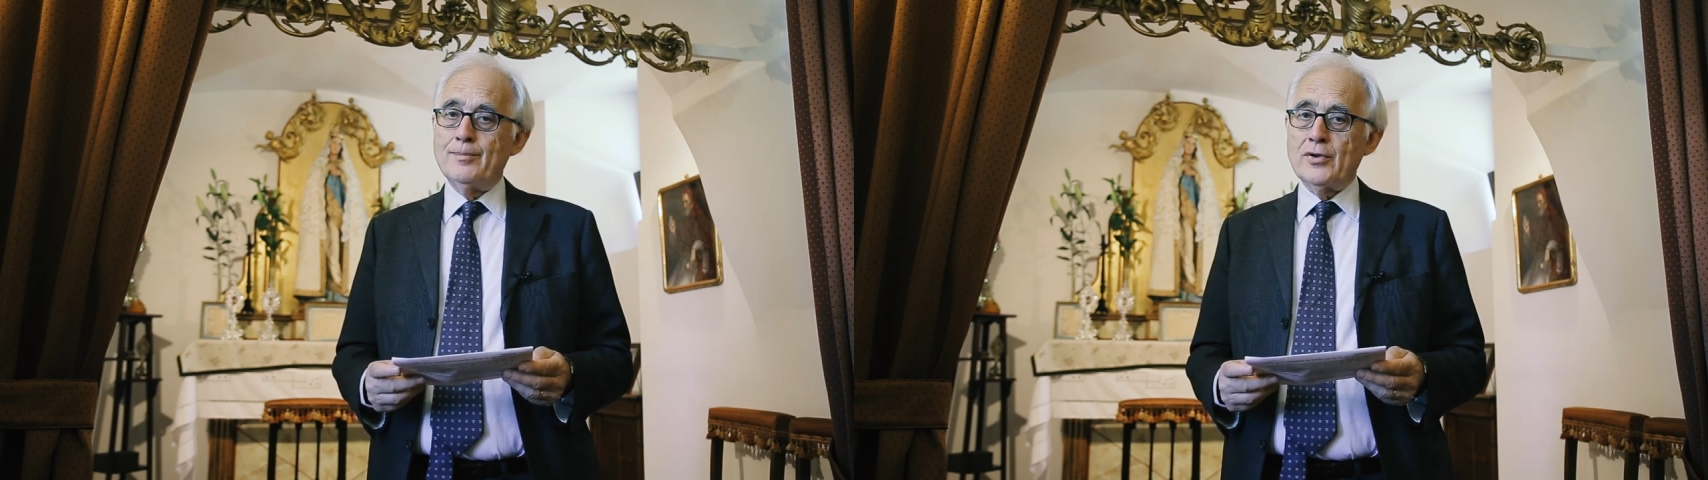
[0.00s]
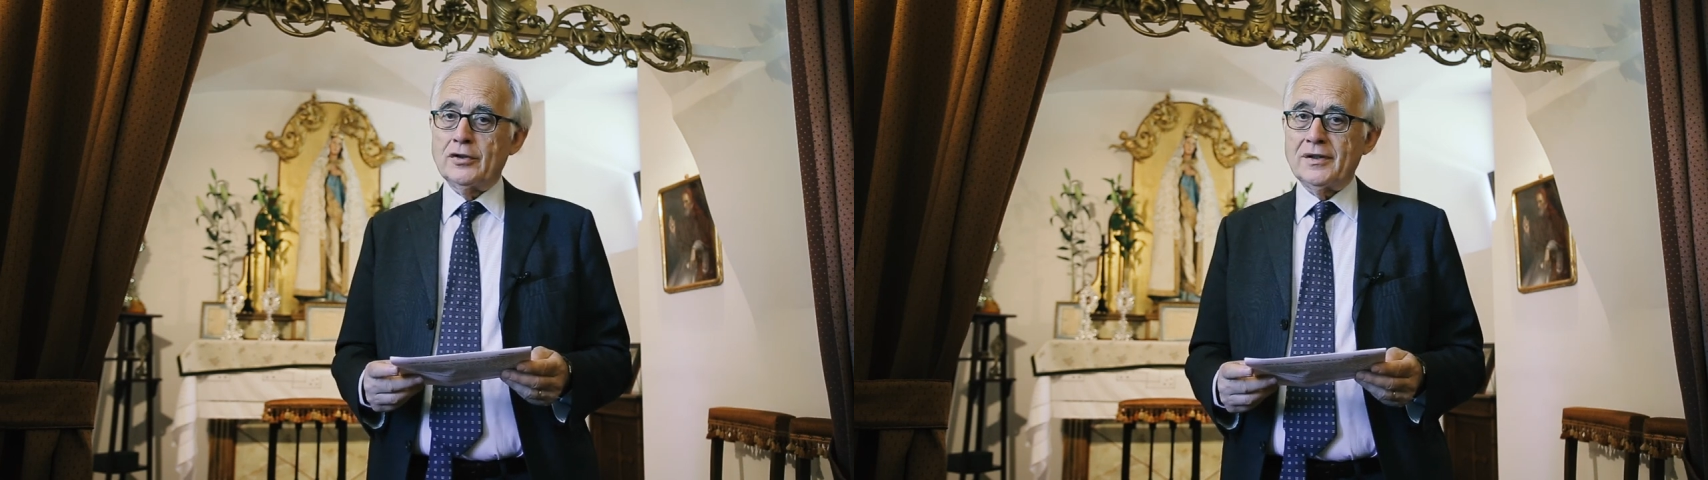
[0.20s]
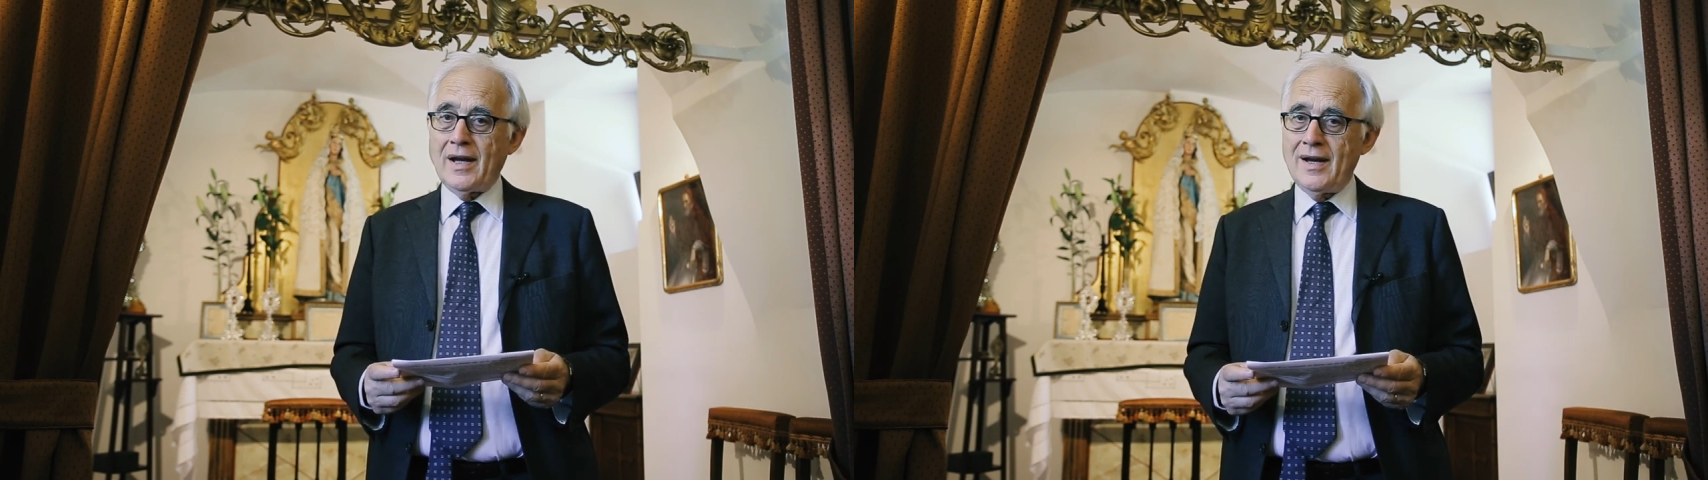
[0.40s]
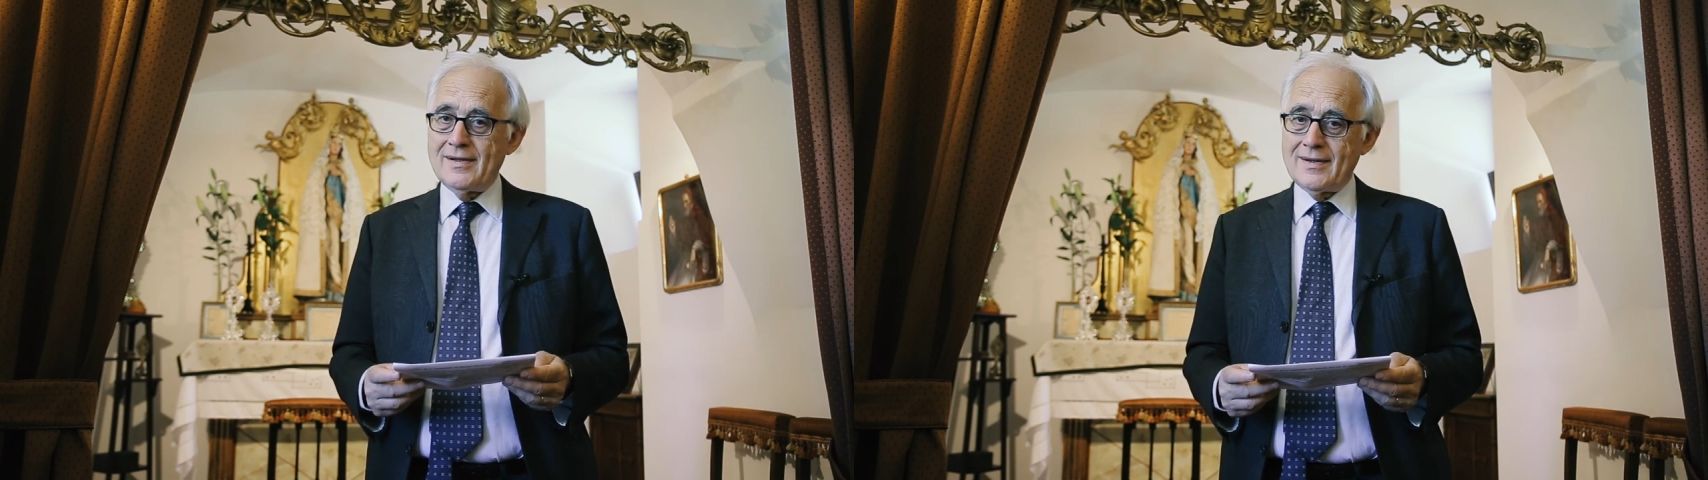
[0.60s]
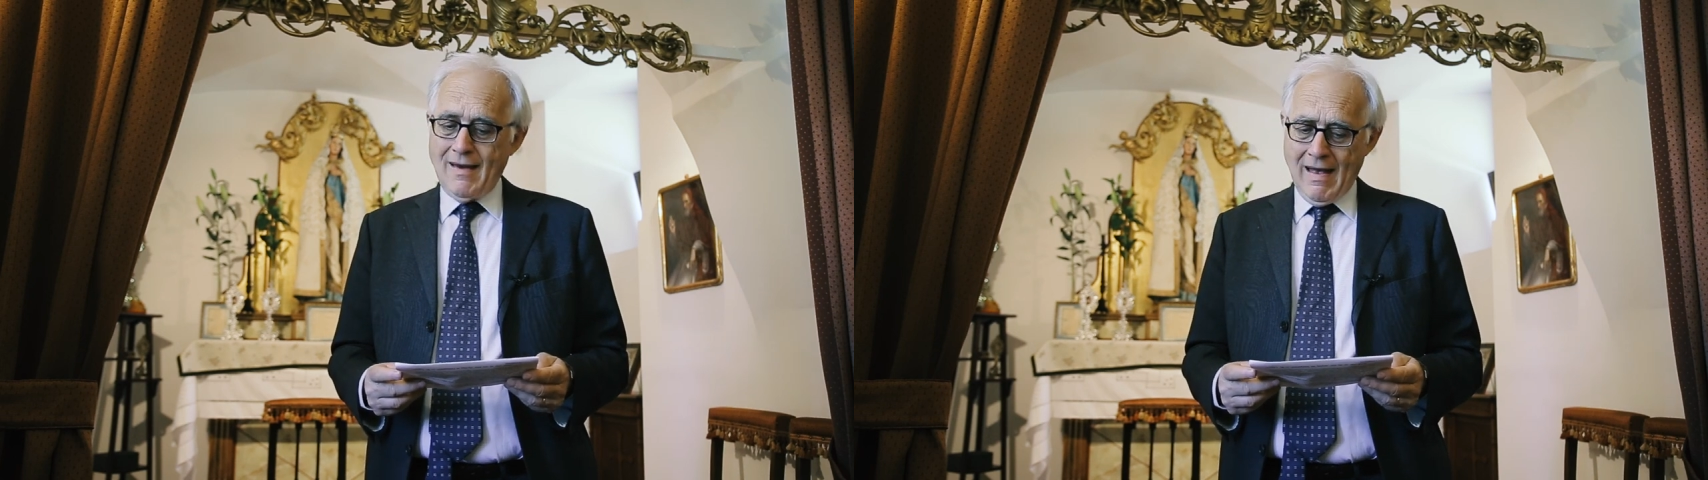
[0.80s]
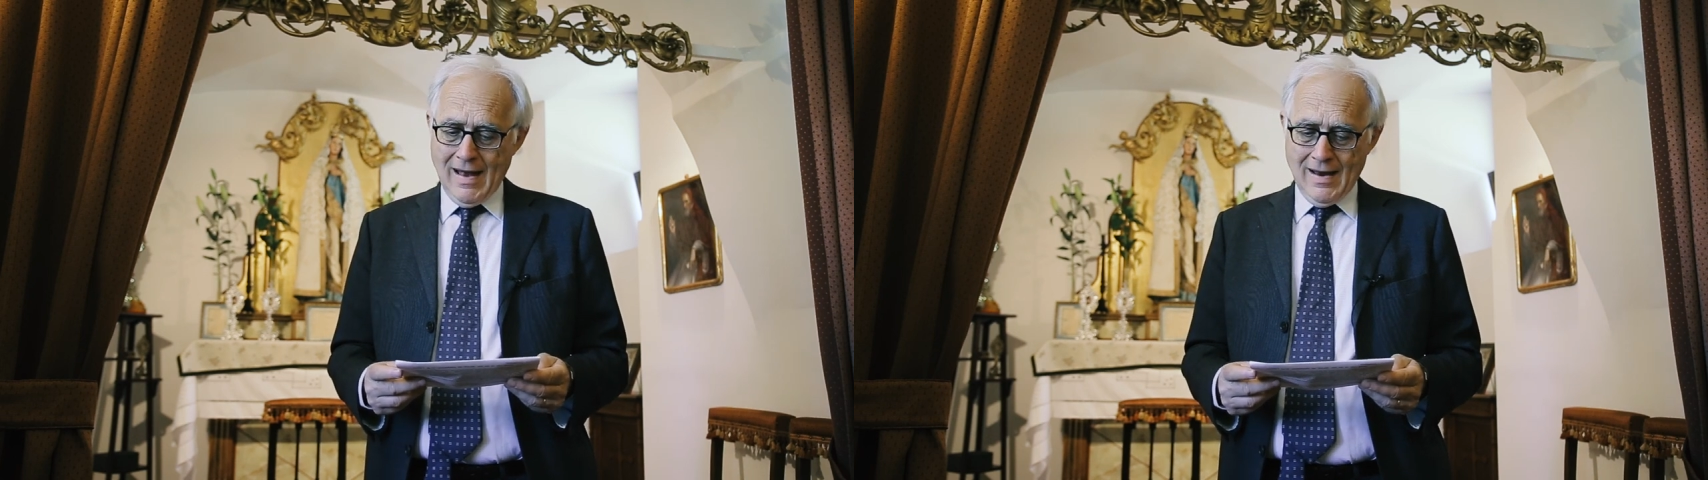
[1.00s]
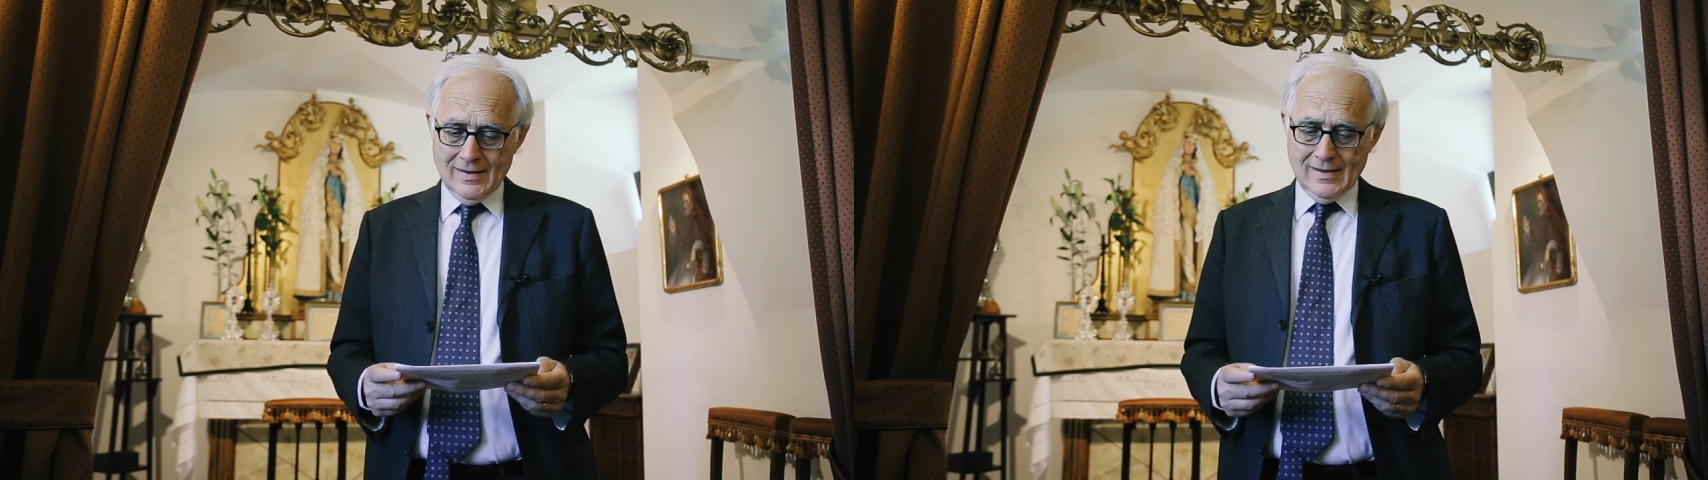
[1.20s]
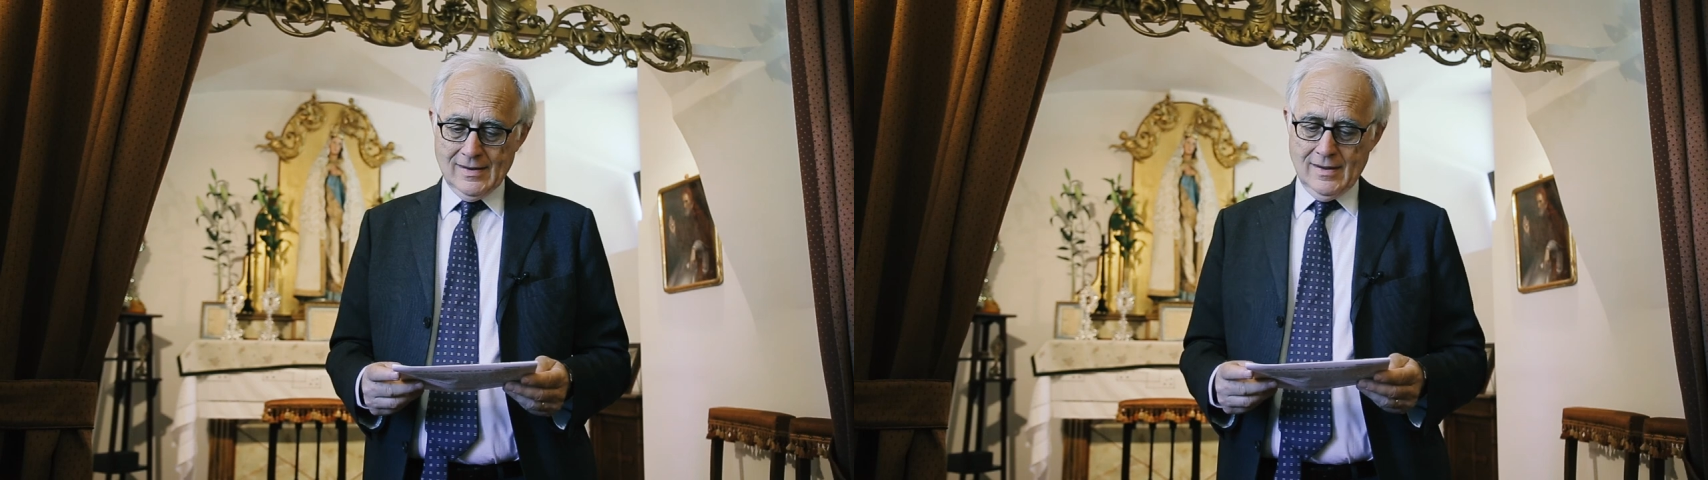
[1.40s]
protects
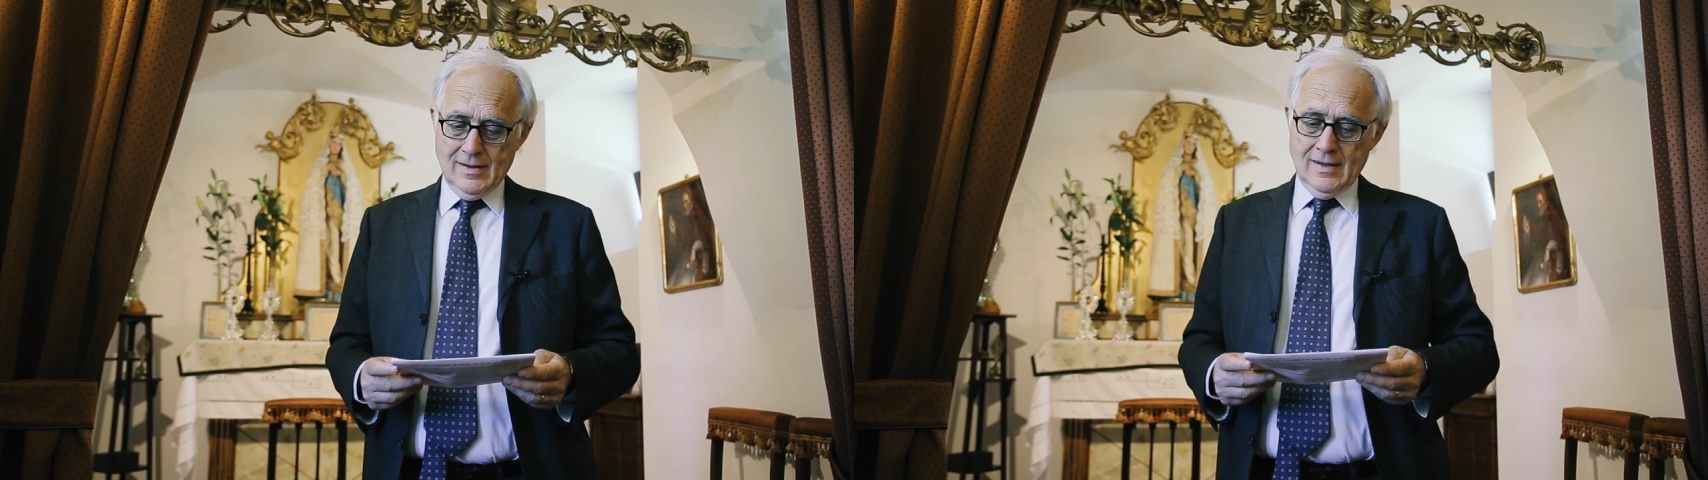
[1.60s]
us